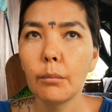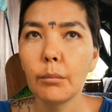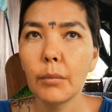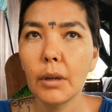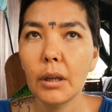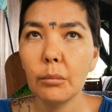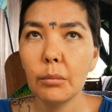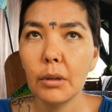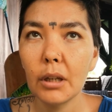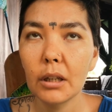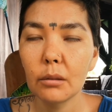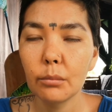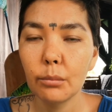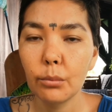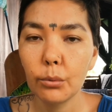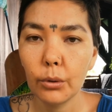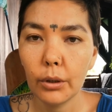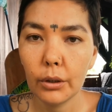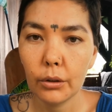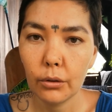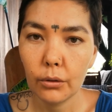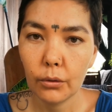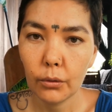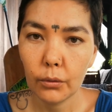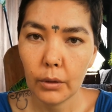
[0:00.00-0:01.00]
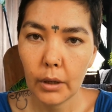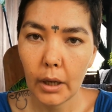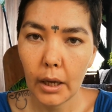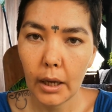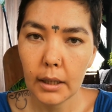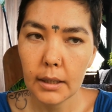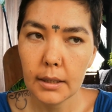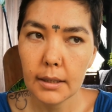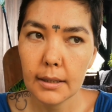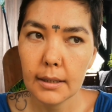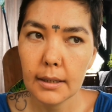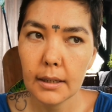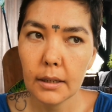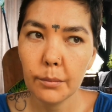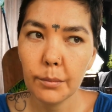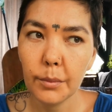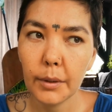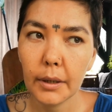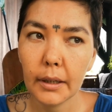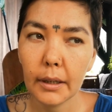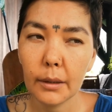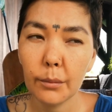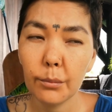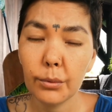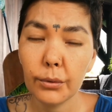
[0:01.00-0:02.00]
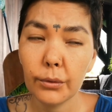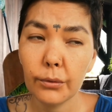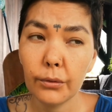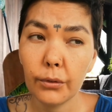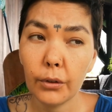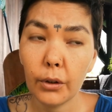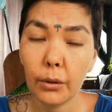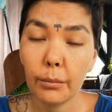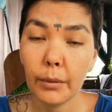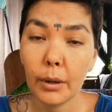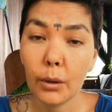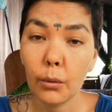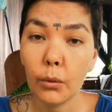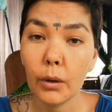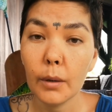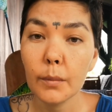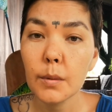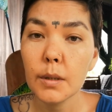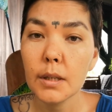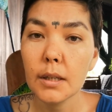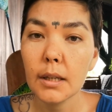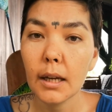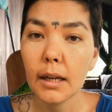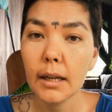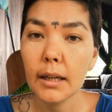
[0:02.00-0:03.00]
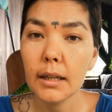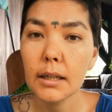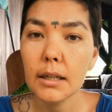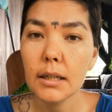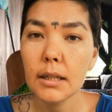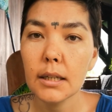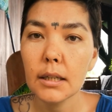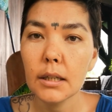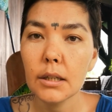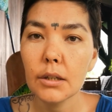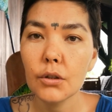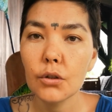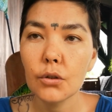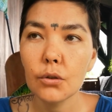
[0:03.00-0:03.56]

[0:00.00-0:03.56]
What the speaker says: Maybe I'll put it on Etsy, but I prefer my website.